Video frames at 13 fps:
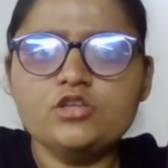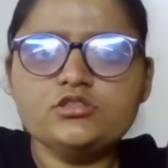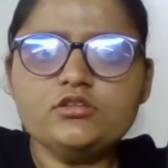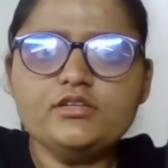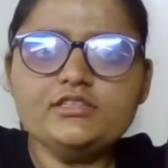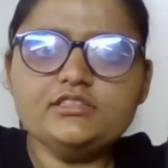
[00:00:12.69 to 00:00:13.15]

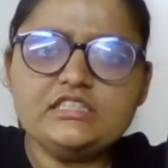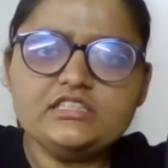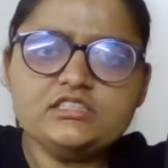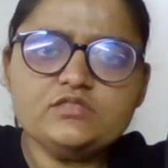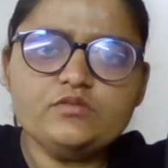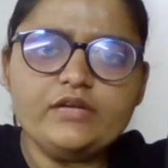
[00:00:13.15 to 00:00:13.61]
So in
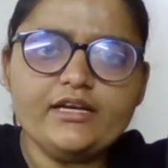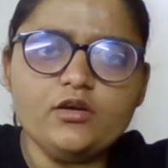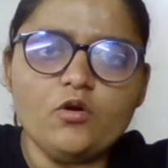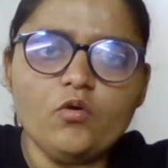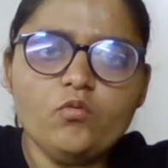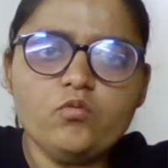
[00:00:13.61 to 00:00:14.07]
this
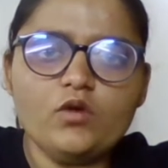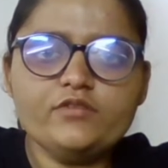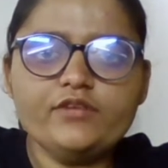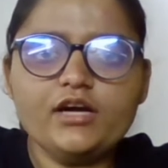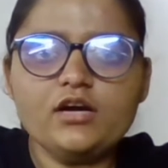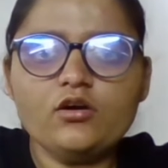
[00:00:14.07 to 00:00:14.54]
video,
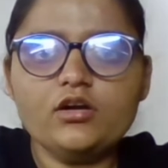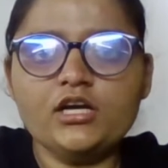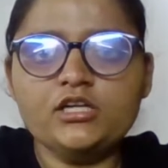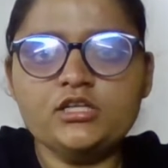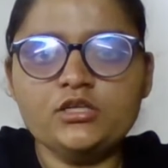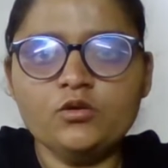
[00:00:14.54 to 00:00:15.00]
what we are
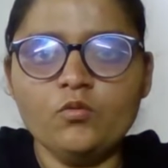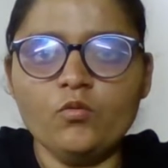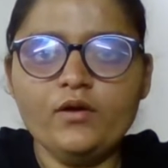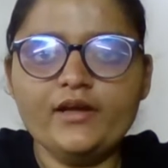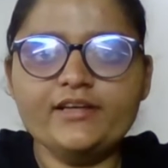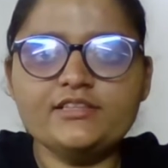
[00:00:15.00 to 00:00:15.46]
gonna
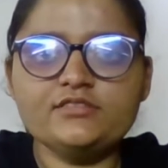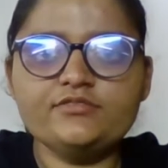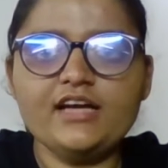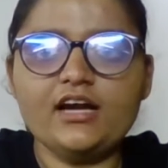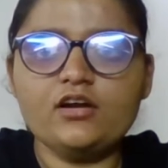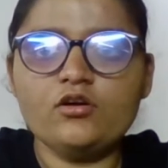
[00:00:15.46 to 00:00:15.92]
do is
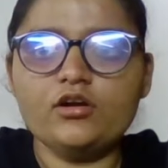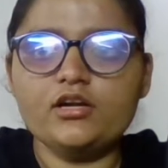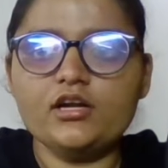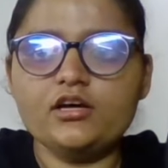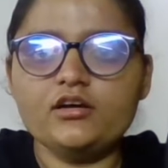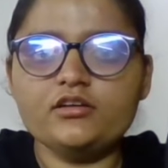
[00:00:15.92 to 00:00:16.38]
we are
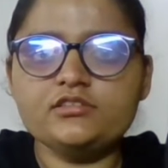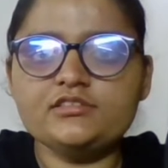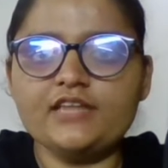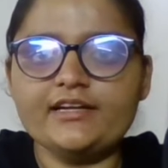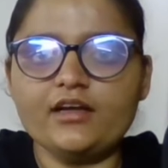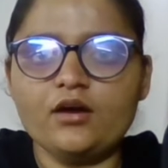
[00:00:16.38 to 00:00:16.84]
gonna
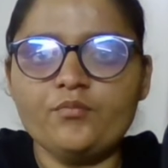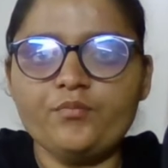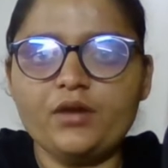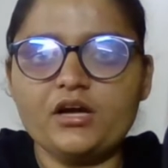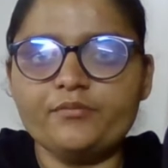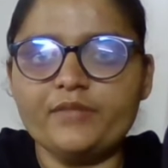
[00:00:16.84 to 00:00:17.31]
set up
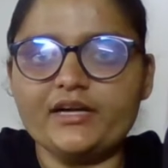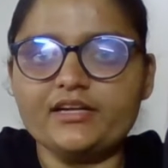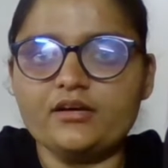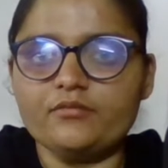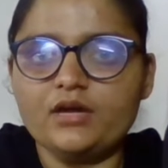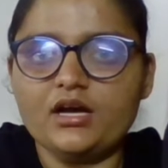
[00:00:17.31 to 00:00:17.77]
our
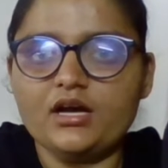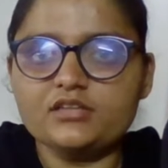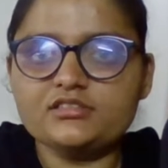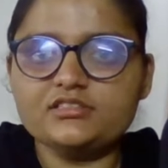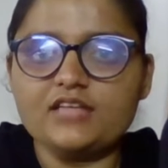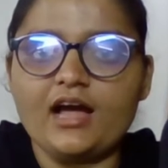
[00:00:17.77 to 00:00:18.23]

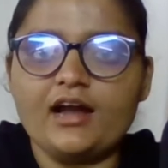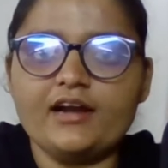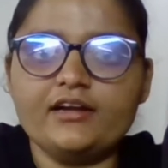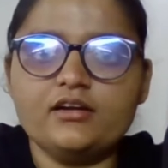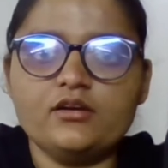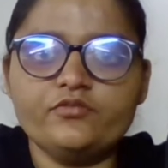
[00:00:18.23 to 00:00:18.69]
Metamask
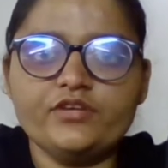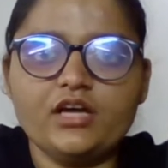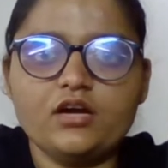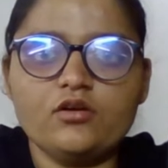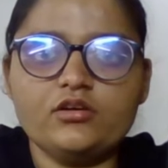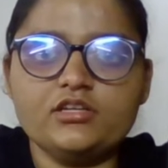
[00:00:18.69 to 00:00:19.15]
and we
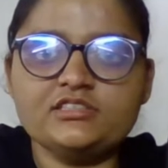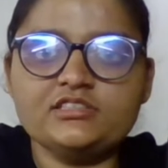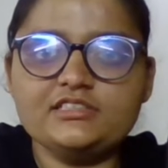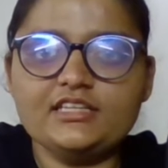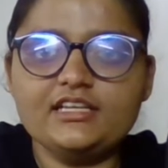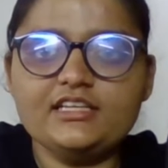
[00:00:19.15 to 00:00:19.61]
are gonna
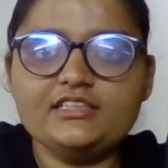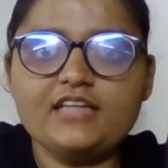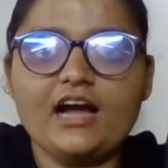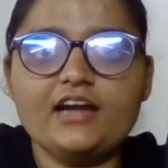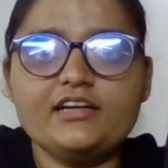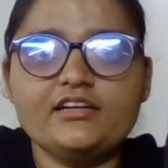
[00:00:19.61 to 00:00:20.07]
see that